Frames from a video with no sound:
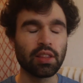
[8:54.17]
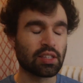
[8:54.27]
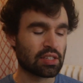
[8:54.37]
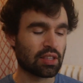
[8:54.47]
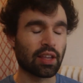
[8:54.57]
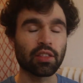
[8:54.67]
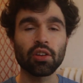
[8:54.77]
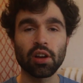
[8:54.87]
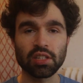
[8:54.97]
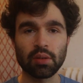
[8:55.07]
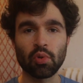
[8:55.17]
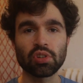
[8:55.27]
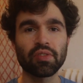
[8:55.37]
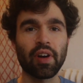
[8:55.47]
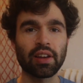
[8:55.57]
this is like the
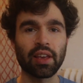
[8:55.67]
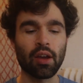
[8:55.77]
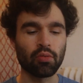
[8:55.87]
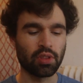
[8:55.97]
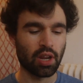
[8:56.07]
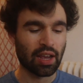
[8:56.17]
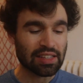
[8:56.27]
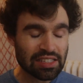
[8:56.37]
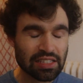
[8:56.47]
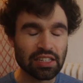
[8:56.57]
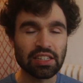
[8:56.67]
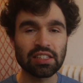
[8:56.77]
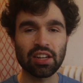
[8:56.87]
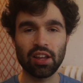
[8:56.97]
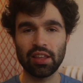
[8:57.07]
customers finding out that I
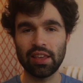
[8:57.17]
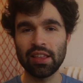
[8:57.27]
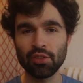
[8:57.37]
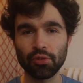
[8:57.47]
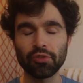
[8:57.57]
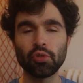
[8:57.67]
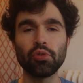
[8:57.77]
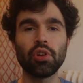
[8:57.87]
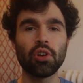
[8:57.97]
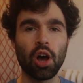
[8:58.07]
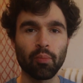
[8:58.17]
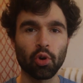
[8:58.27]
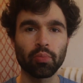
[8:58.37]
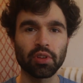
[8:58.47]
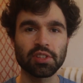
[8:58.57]
sneezed in their food on
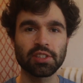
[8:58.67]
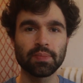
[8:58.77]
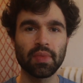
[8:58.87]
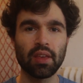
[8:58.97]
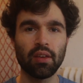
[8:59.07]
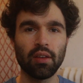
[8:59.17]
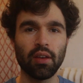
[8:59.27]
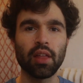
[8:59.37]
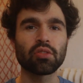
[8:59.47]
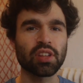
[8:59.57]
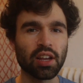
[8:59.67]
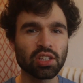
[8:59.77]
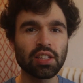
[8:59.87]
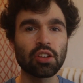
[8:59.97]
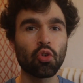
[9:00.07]
purpose. And there's
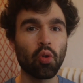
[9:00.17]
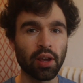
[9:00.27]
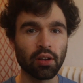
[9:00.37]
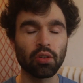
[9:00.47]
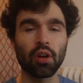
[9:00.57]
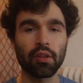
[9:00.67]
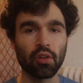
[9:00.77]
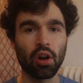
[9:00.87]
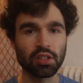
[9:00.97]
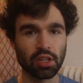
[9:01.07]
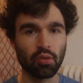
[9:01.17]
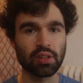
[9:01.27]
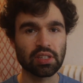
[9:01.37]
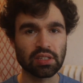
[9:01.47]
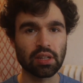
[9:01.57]
actually quite a lot of
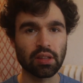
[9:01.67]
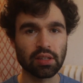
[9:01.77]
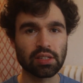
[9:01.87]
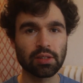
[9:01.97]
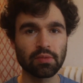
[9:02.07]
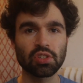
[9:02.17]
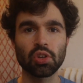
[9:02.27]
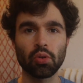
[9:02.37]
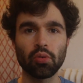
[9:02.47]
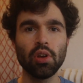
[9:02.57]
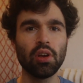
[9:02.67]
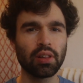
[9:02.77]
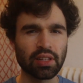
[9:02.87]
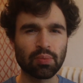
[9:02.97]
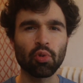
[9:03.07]
consequences to this. So
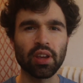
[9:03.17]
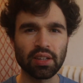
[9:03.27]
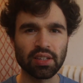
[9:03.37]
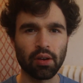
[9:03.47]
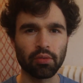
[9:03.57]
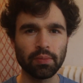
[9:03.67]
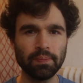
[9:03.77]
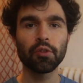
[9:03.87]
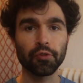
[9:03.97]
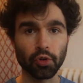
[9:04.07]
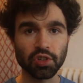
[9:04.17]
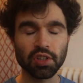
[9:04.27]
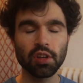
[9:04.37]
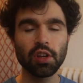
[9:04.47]
let's break it down. First,